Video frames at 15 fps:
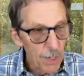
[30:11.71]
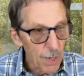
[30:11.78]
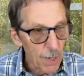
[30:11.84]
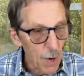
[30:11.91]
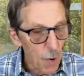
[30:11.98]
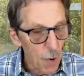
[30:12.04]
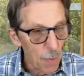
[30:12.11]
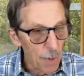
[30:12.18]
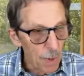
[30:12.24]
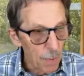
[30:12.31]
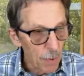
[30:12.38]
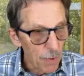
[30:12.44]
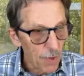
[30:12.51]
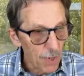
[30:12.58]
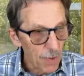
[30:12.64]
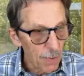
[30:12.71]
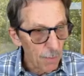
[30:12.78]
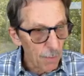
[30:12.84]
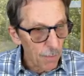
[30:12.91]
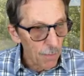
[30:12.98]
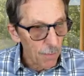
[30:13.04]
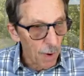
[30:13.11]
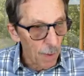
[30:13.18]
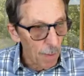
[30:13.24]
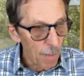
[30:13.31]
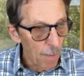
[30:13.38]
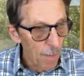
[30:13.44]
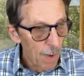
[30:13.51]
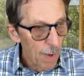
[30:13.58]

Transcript: to know, but it presents them from